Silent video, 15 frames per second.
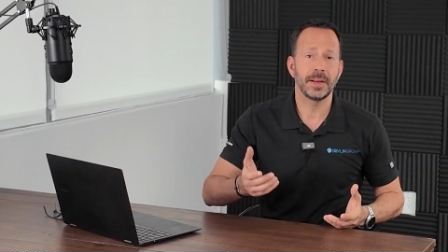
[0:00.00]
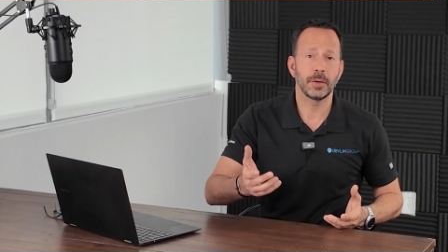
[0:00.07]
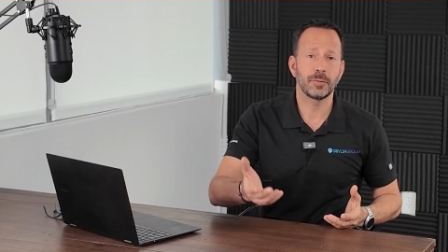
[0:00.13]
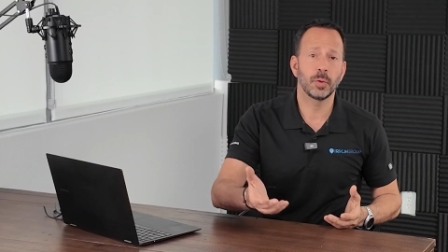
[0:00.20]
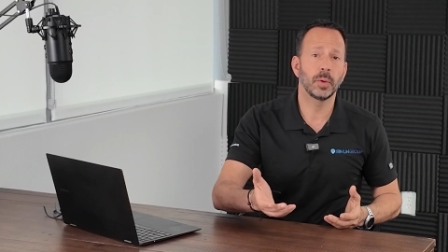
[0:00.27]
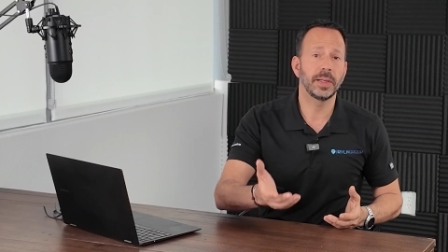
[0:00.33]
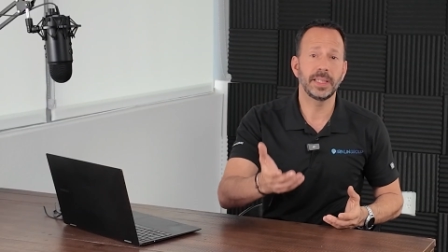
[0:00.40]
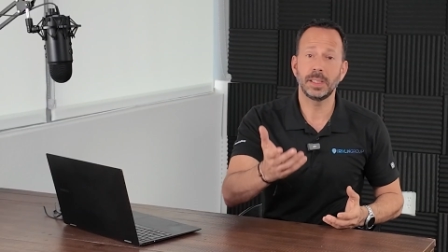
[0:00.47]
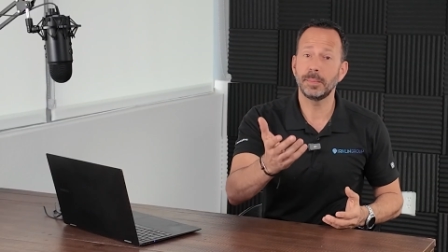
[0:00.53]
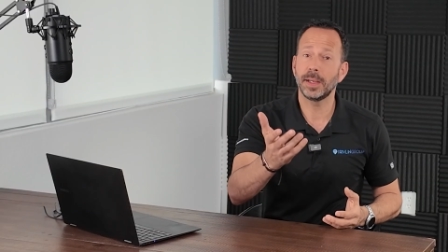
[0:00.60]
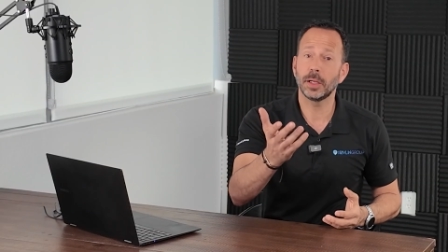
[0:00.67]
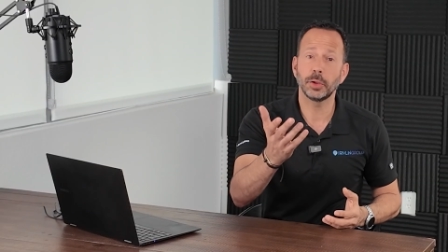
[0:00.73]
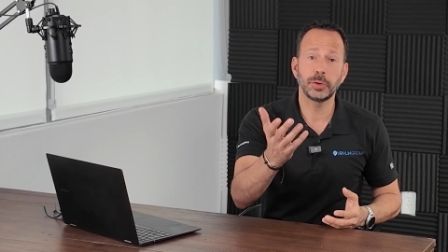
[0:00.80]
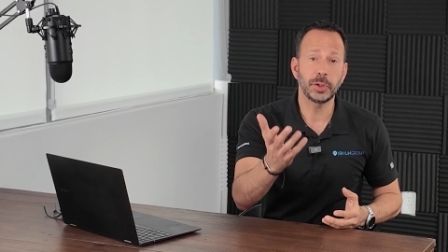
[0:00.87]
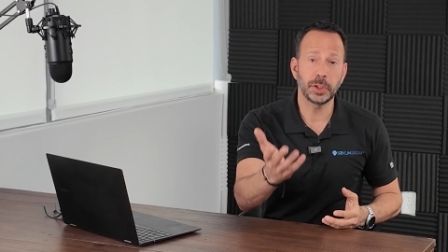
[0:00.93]
therefore
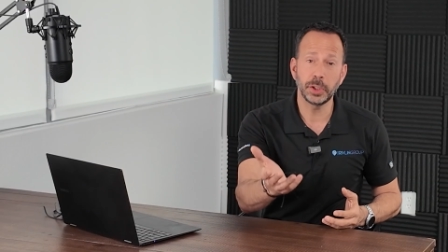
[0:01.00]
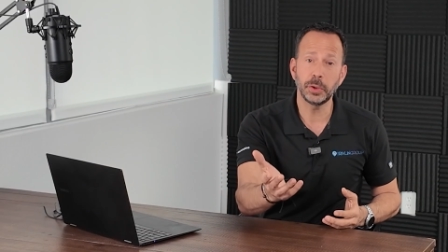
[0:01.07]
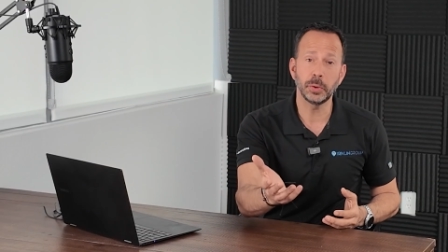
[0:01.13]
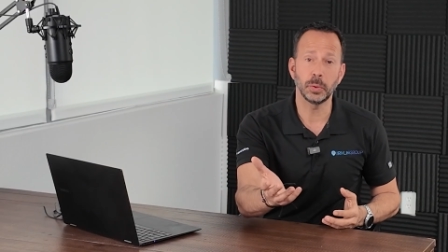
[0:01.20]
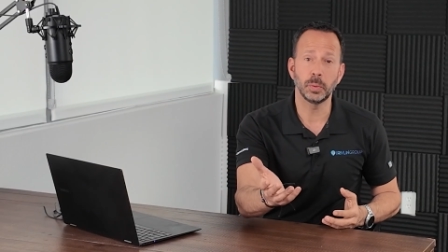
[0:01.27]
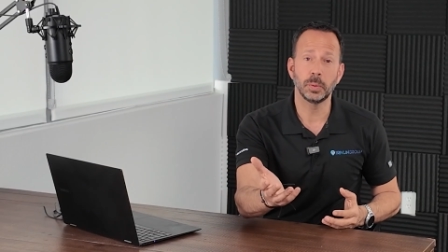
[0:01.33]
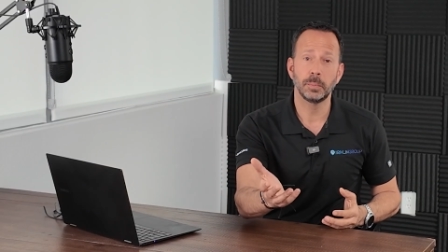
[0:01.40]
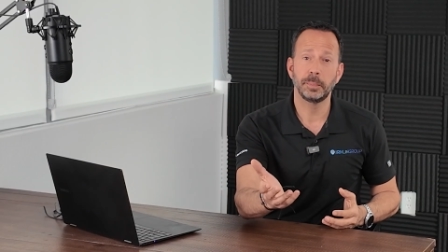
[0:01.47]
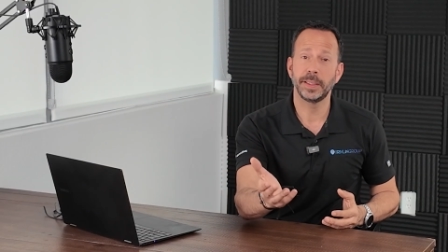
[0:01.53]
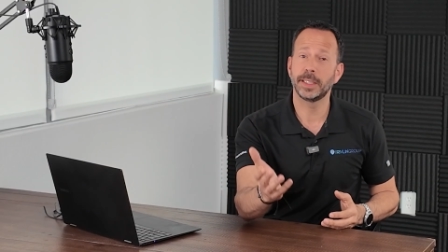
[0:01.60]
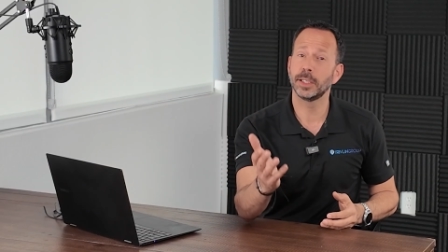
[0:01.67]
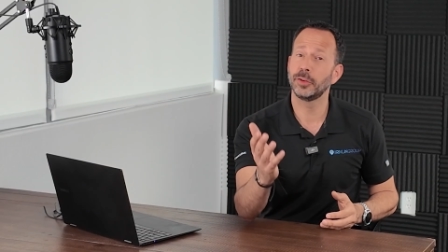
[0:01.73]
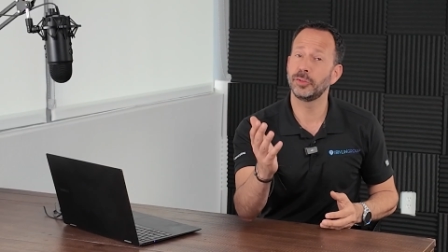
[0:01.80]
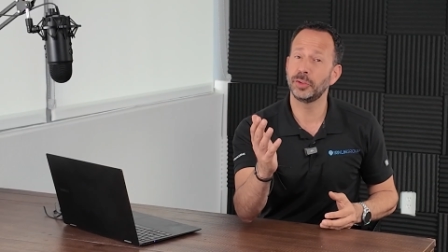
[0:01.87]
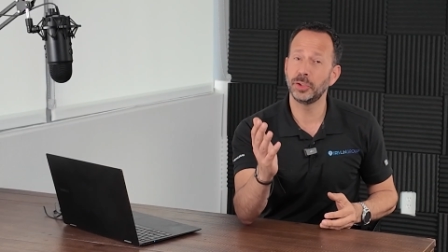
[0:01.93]
emailed you
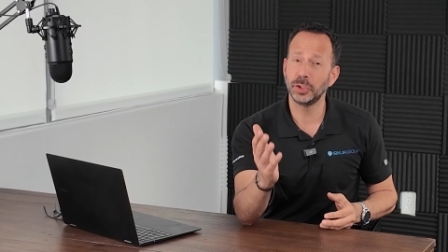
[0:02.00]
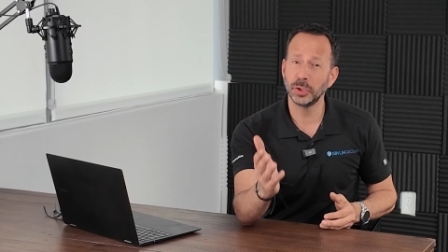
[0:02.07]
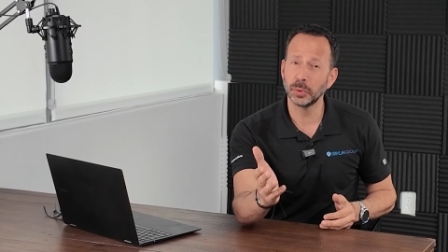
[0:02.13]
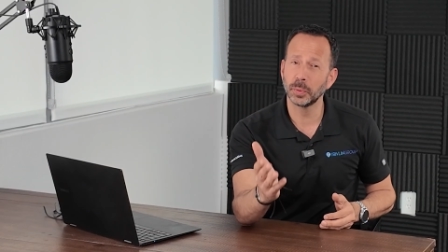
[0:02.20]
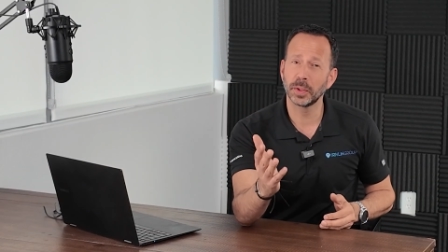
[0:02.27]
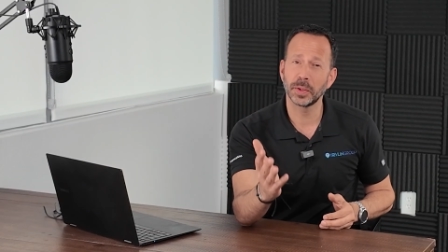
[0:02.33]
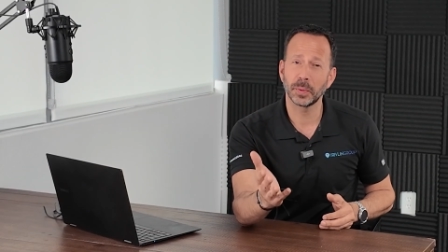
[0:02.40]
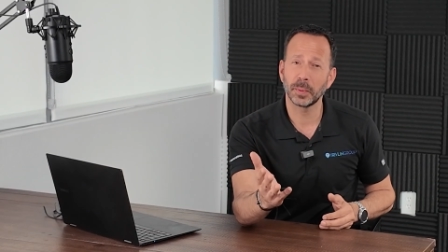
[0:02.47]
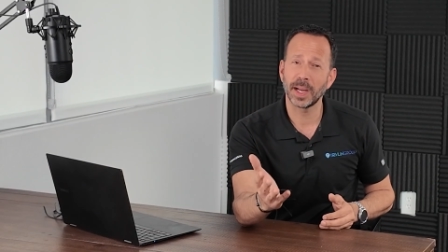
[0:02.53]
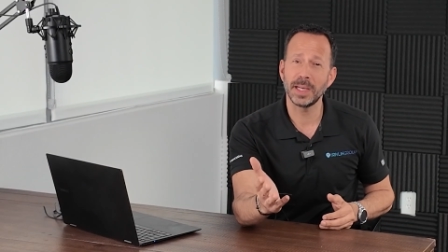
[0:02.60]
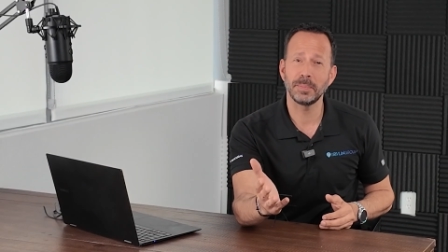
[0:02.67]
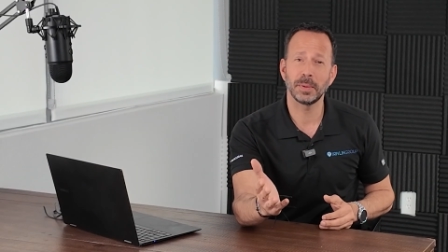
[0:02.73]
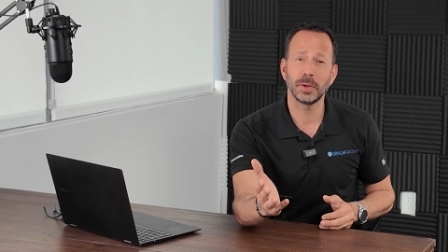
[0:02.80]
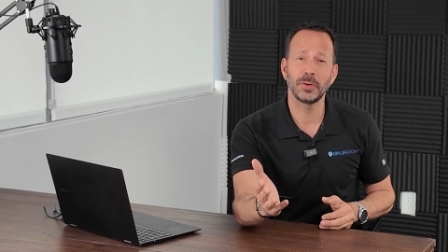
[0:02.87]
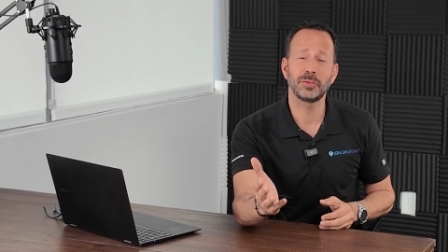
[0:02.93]
because you were the
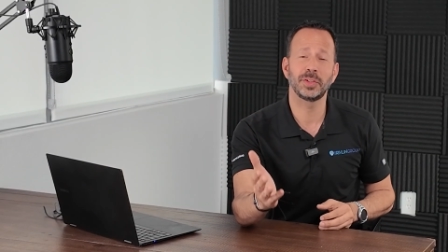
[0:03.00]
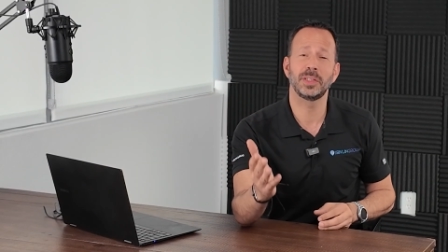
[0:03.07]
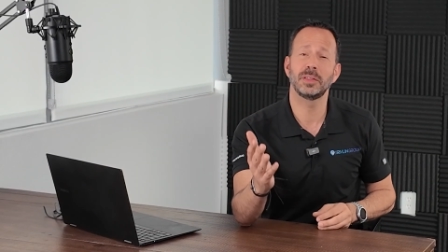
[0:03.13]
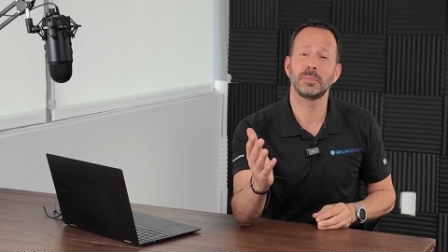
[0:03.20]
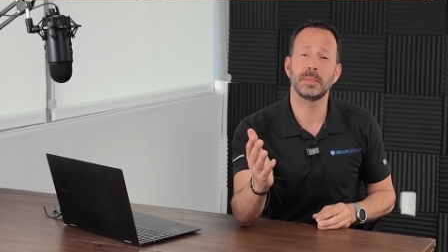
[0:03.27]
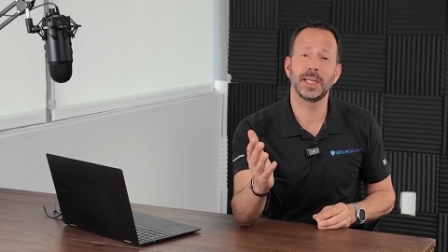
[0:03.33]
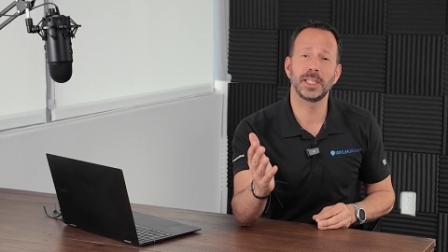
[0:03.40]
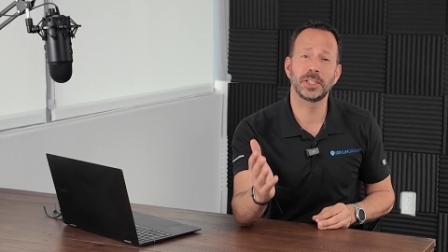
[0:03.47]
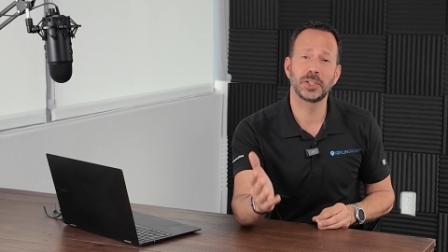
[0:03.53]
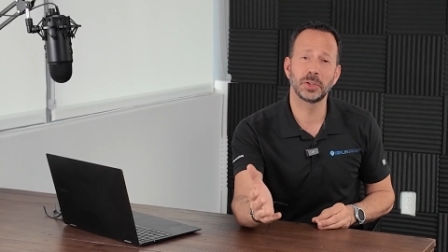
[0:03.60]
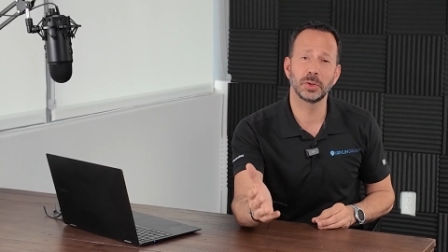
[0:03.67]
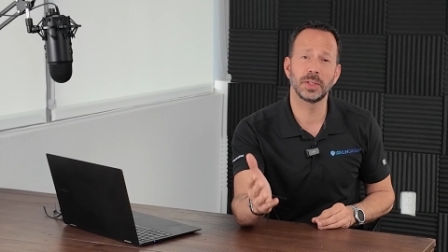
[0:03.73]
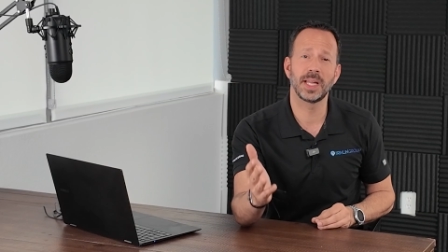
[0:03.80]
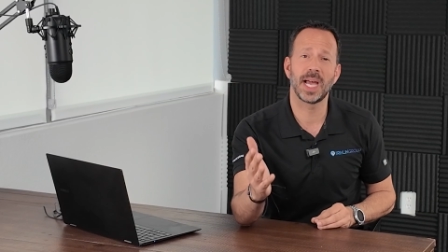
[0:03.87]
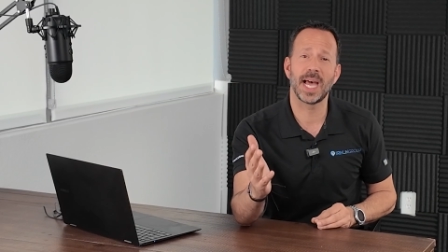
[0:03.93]
right person to make
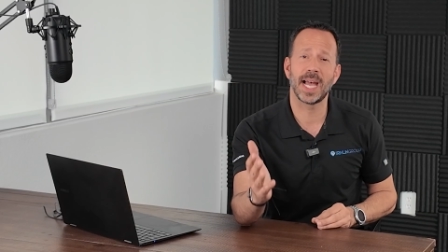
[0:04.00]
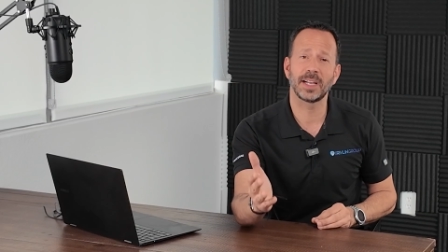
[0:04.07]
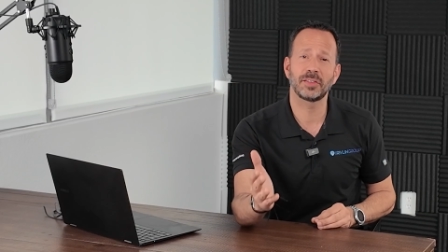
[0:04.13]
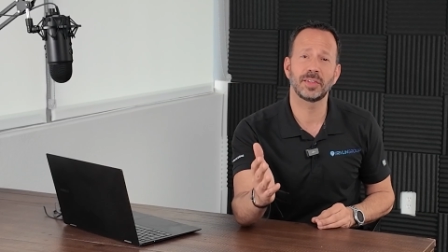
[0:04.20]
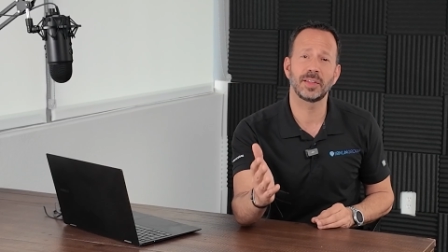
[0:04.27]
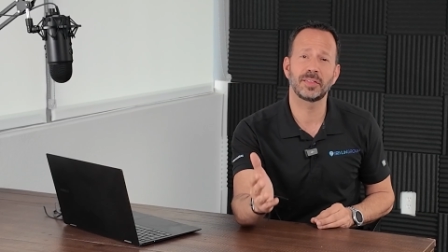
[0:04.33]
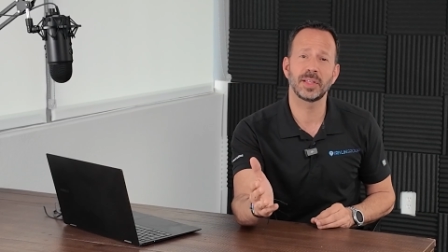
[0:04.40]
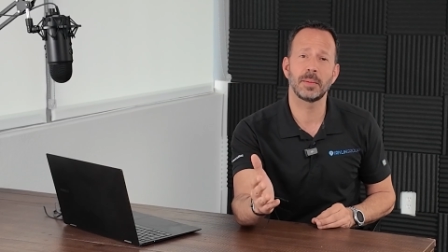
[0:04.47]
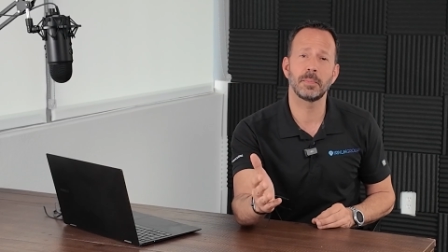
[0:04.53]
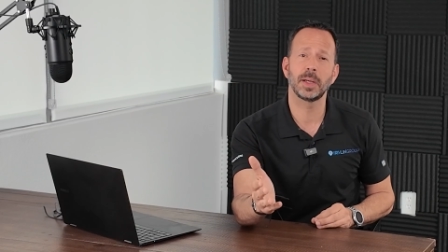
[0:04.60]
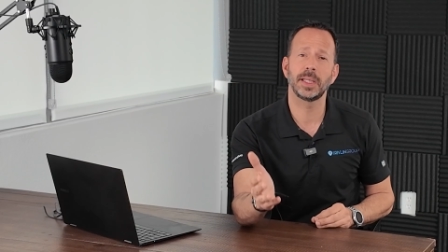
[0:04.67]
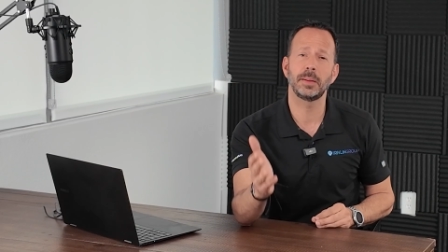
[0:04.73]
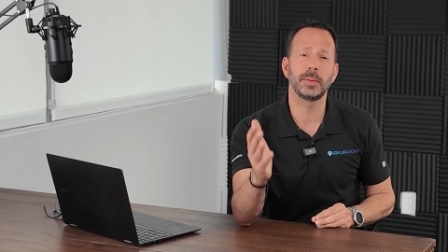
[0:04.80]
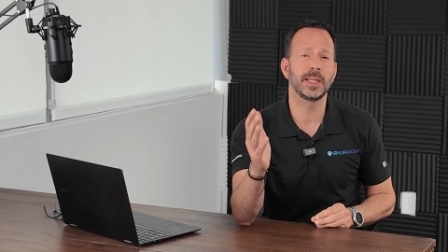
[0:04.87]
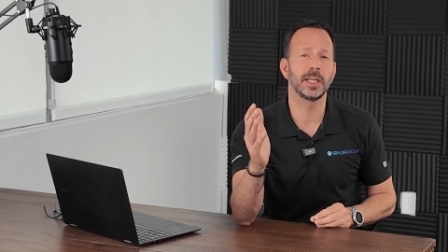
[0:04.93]
sure to access that
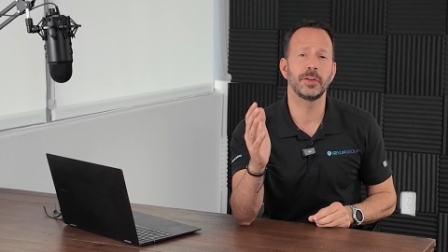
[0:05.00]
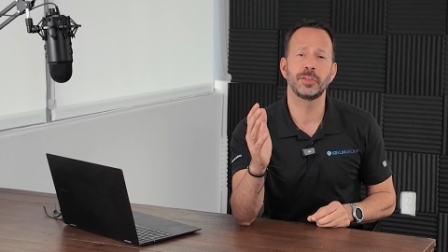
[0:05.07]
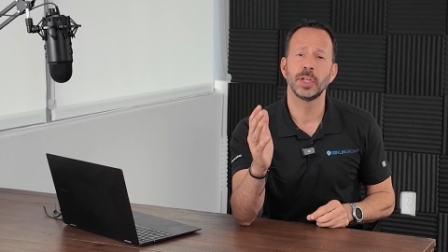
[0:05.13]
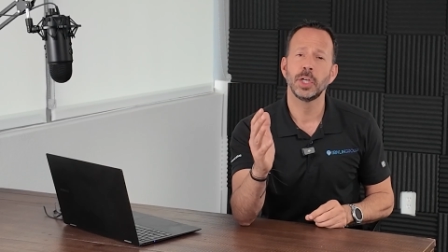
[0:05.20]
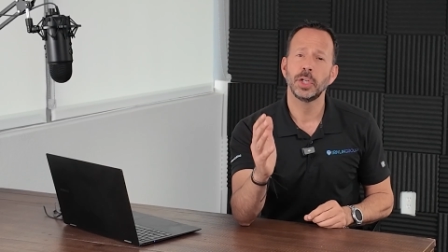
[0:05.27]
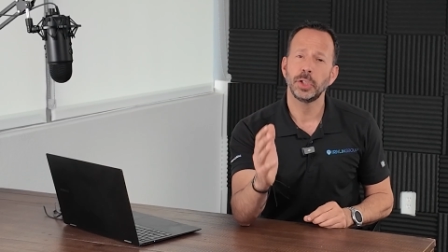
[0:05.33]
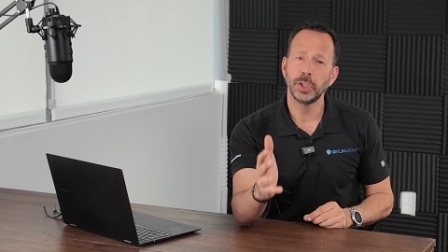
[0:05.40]
money, because